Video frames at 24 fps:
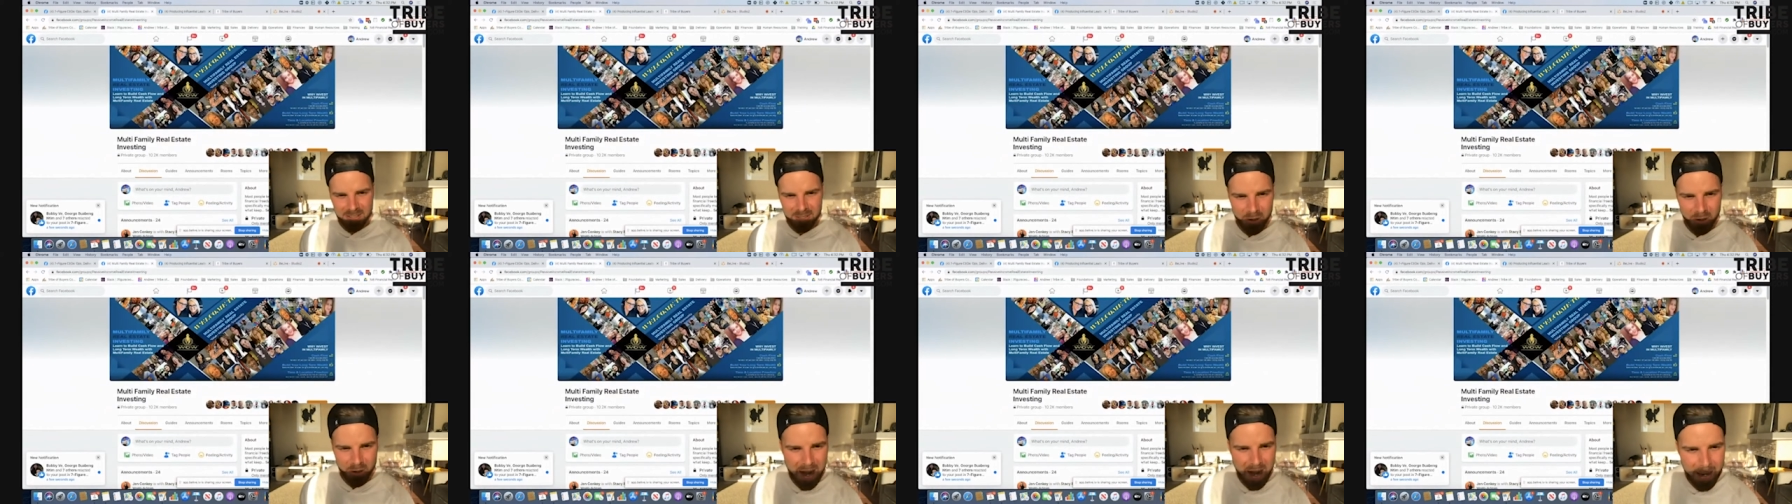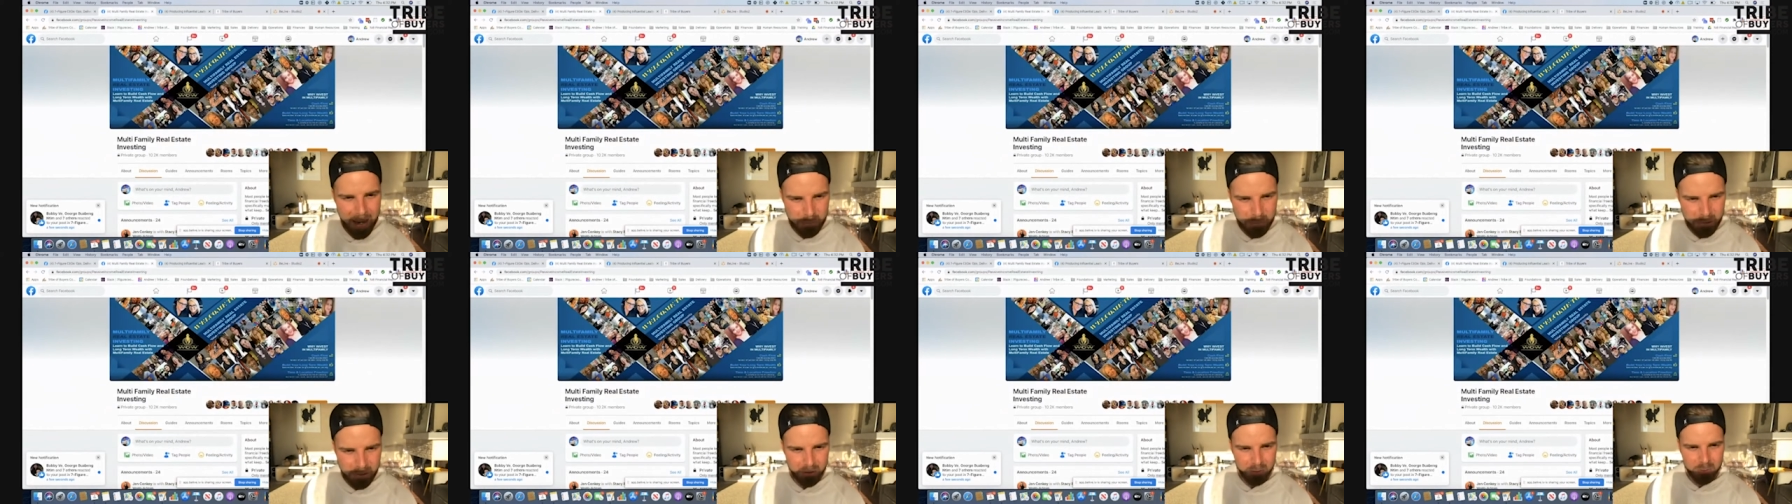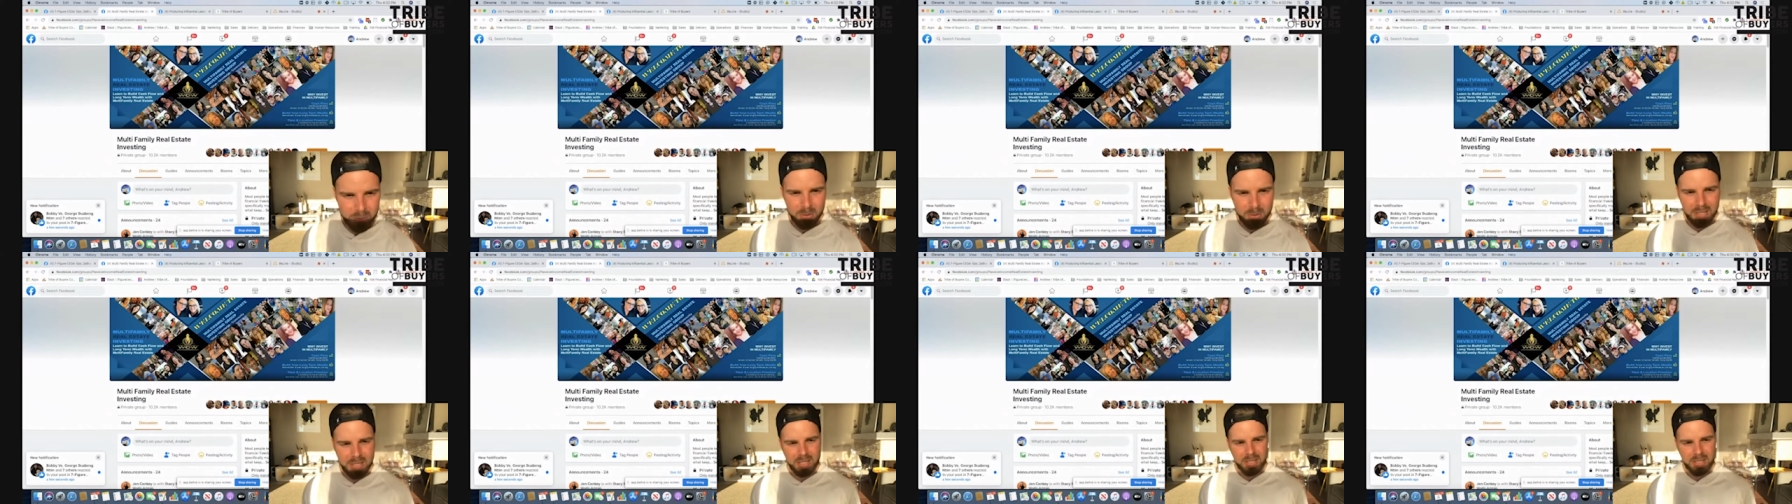They're
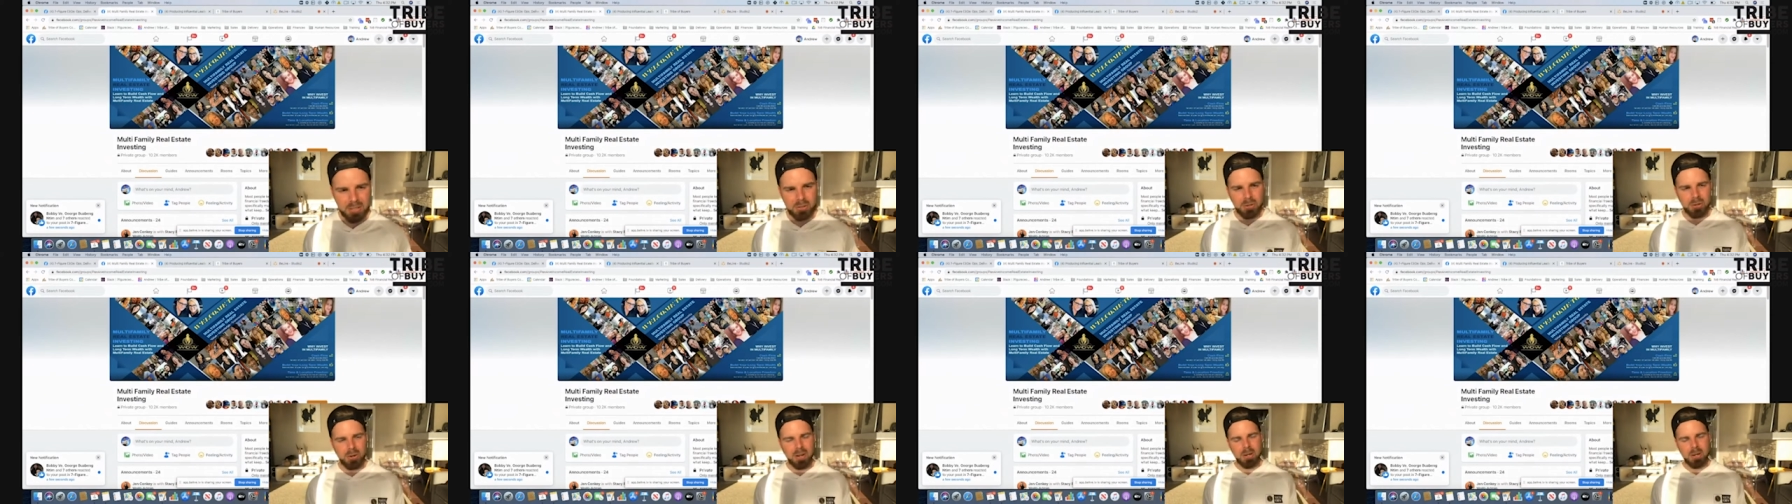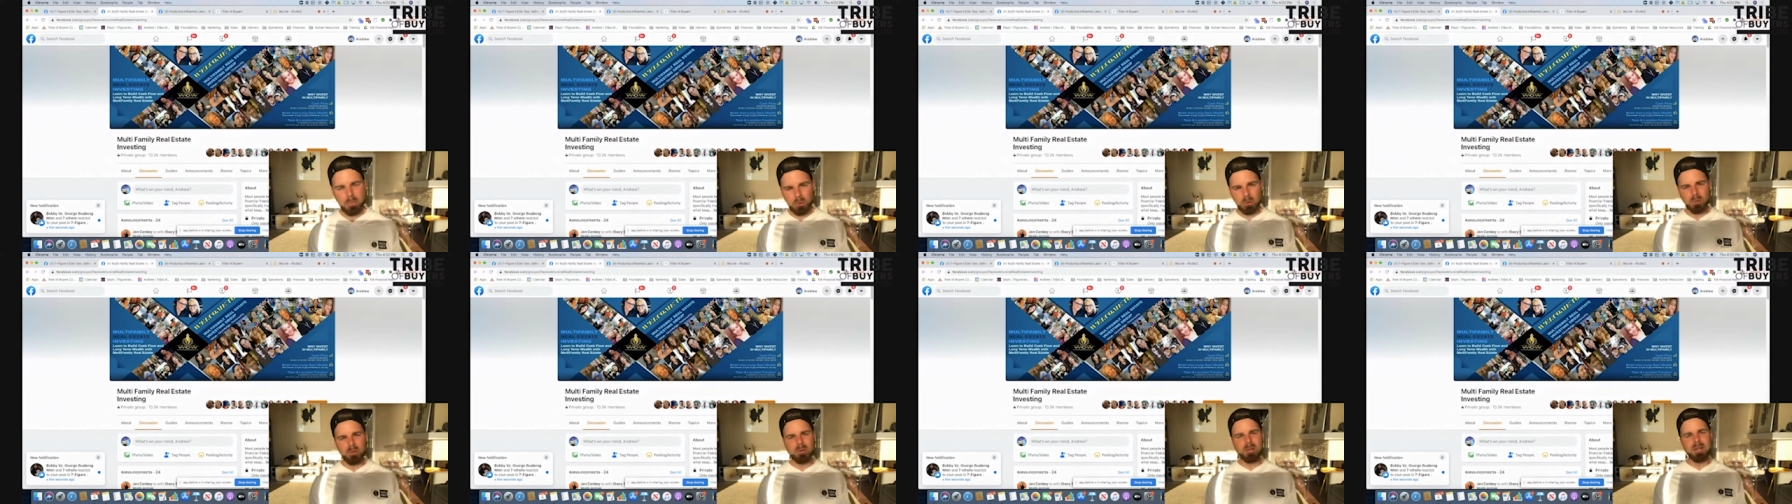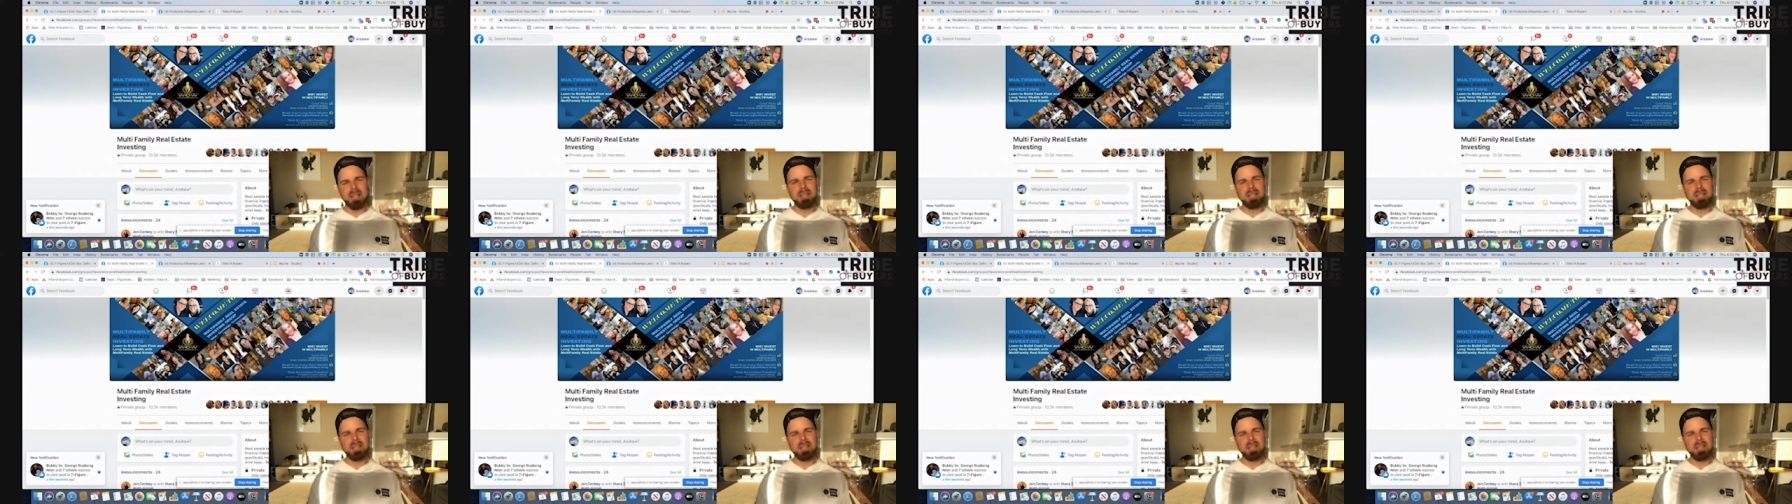absolutely incredible.